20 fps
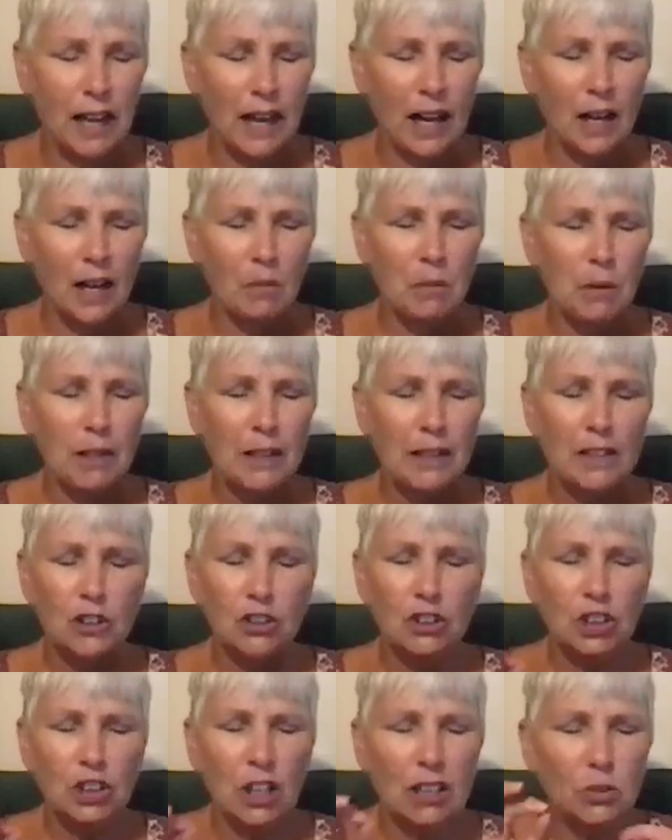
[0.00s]
up,
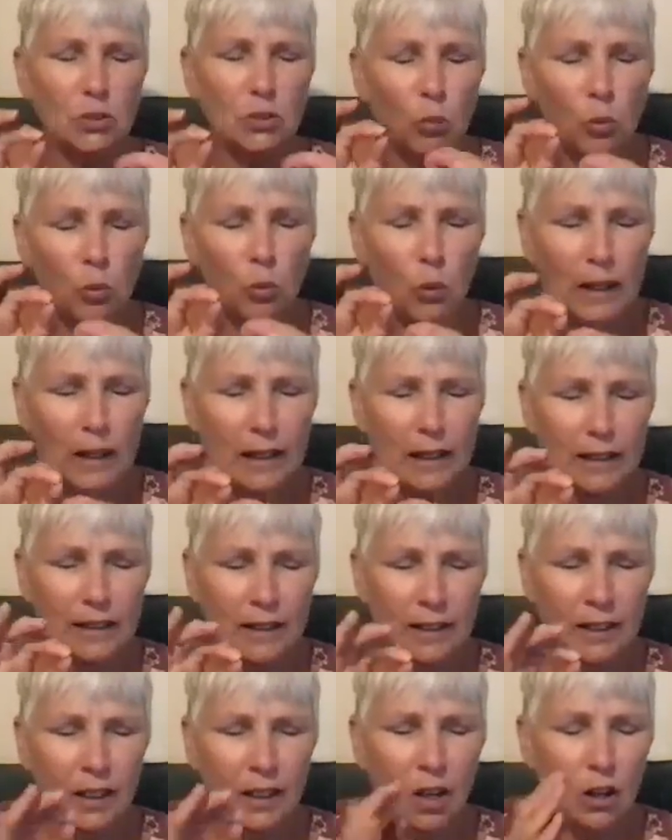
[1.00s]
just
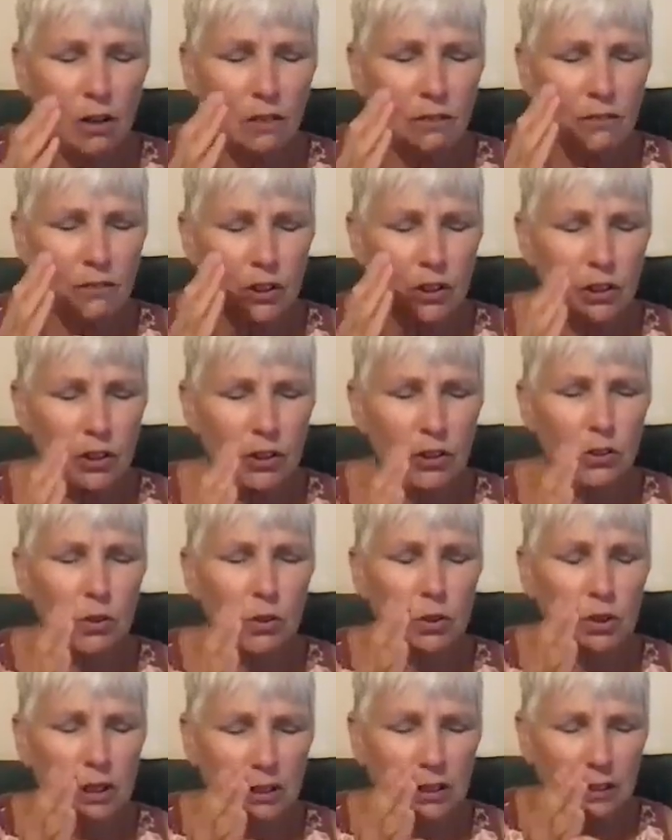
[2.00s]
waiting for you
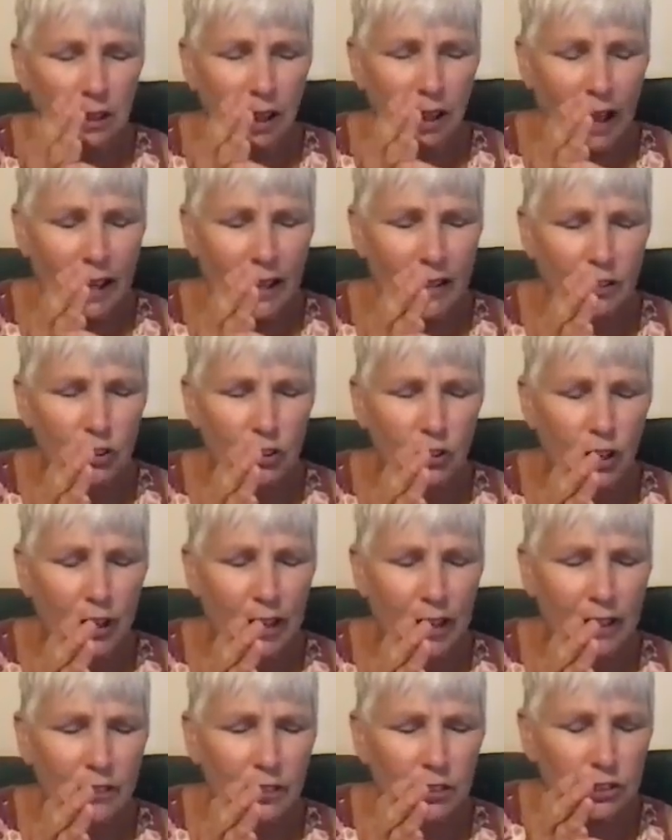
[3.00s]
to line your
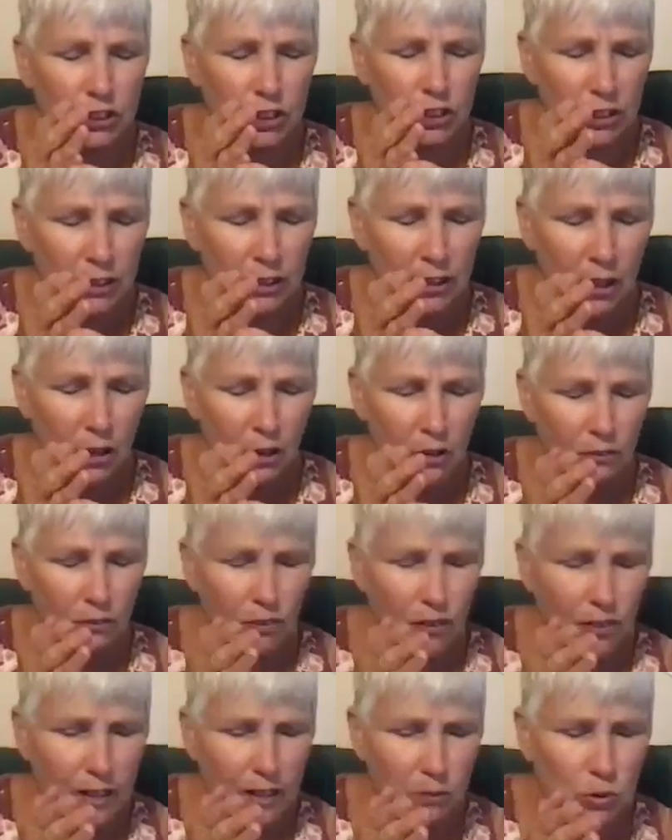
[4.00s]
energy, for
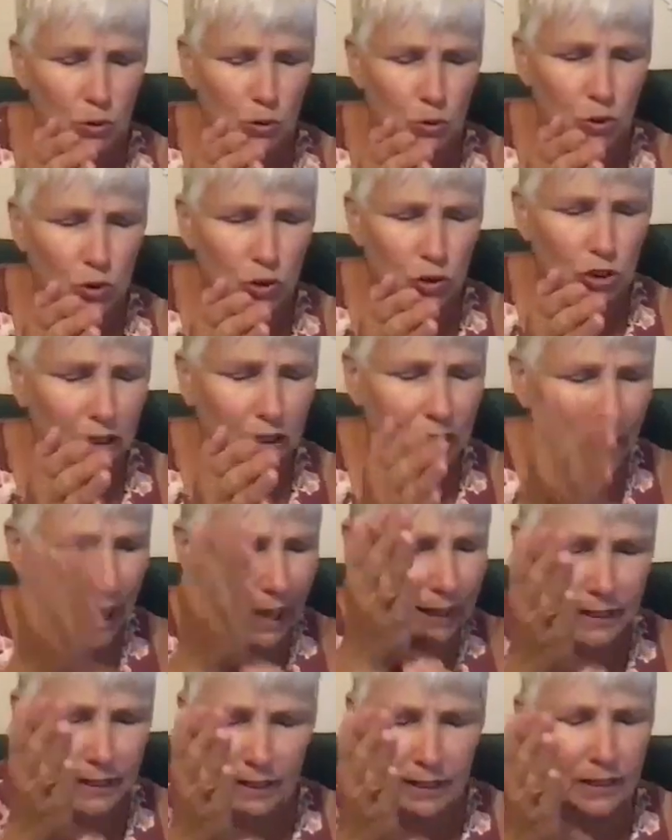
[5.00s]
them to
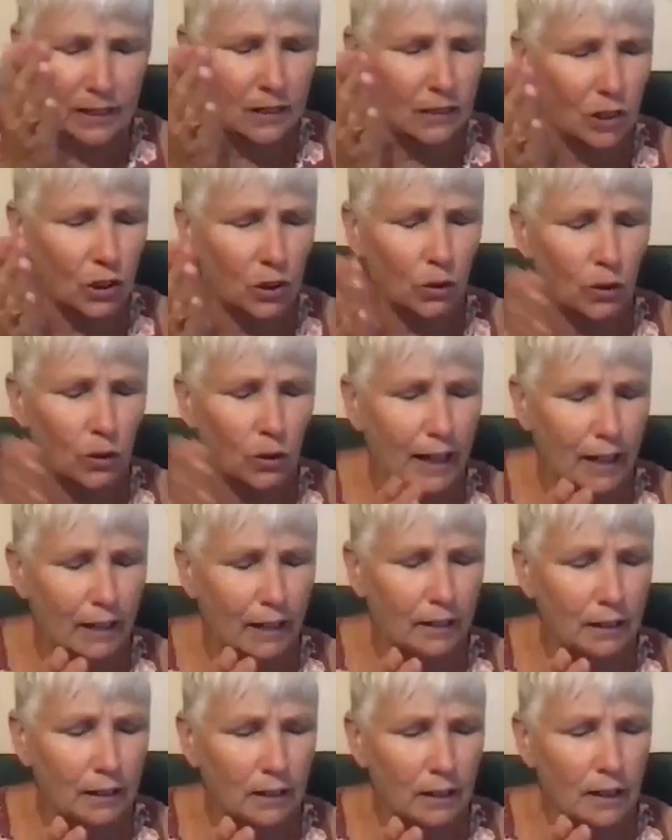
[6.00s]
slide it in the crack.
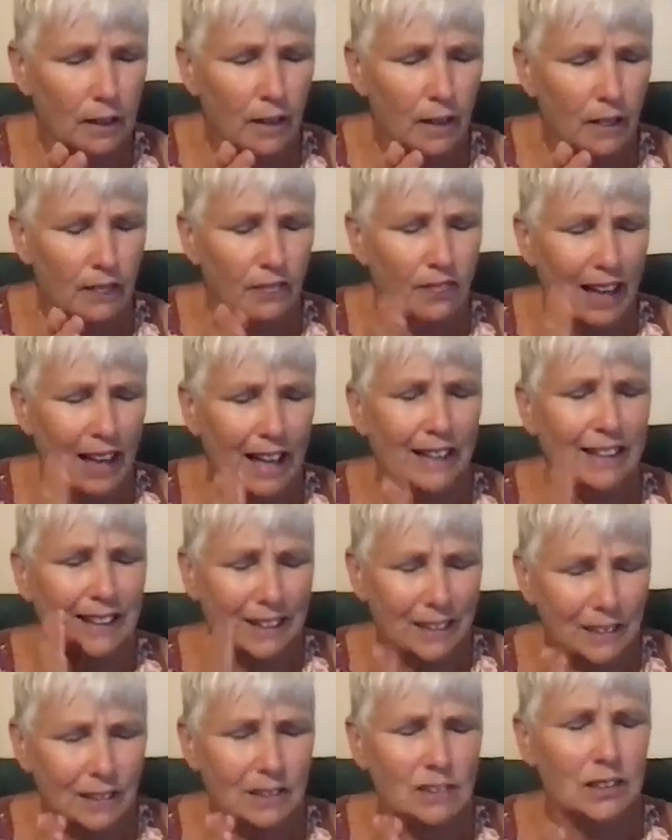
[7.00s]
That
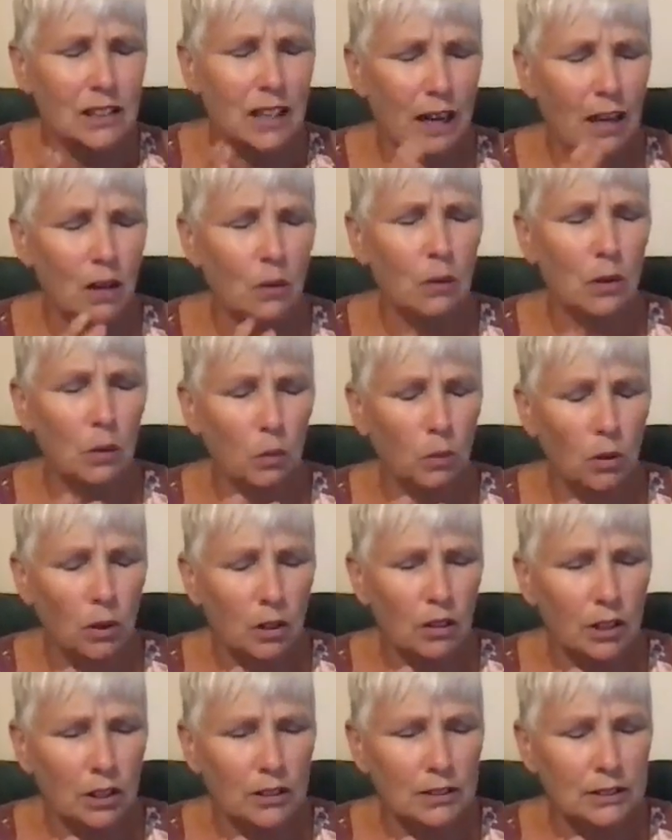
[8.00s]
is how it
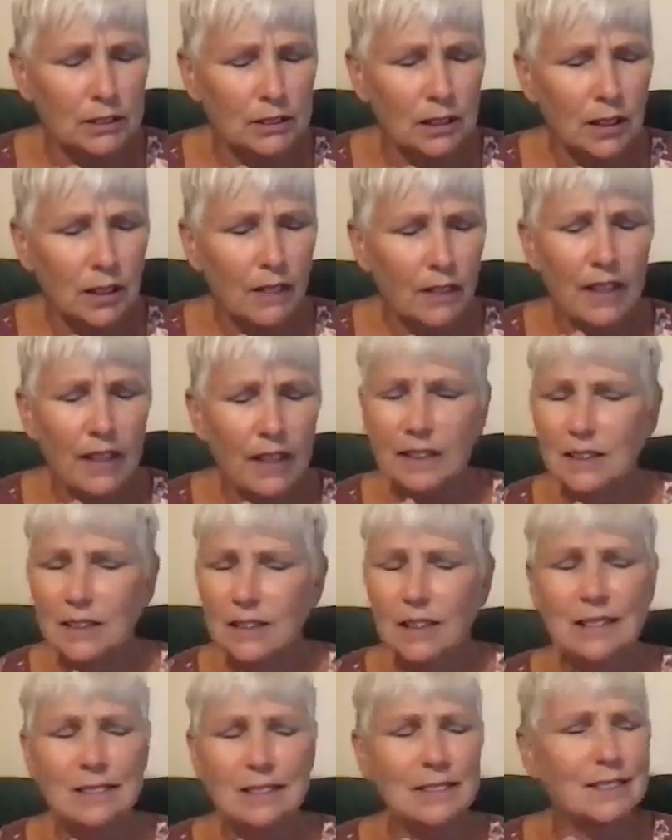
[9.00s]
works. That is
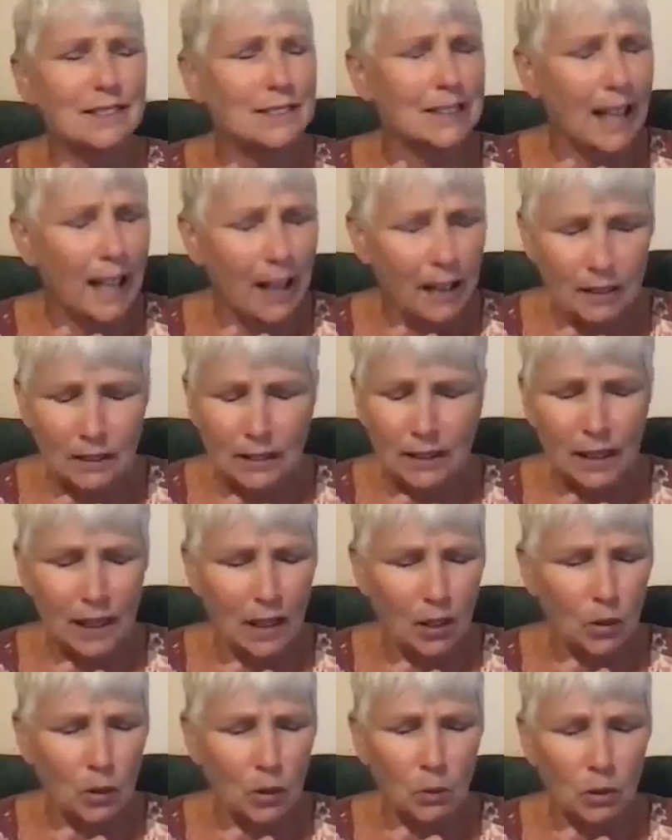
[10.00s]
exactly
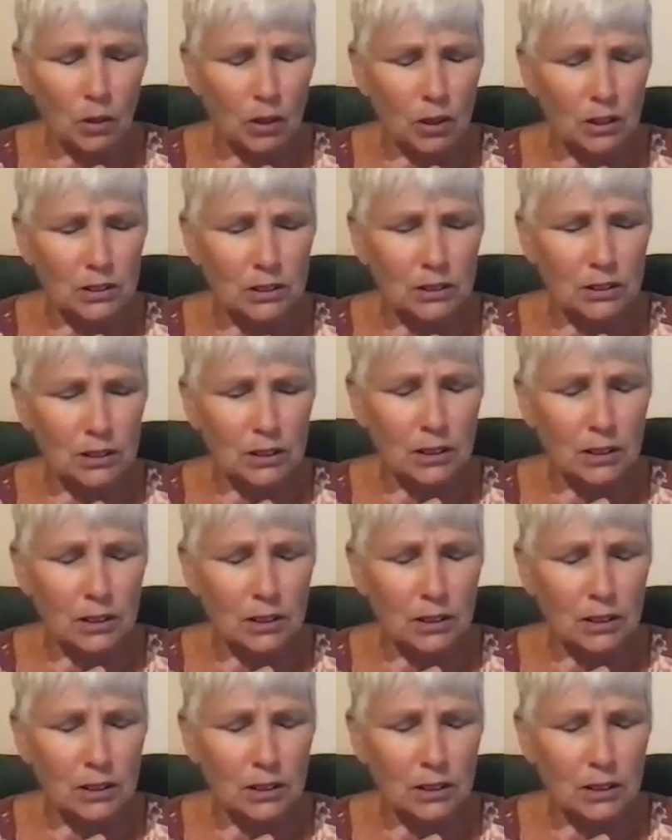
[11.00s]
how it works.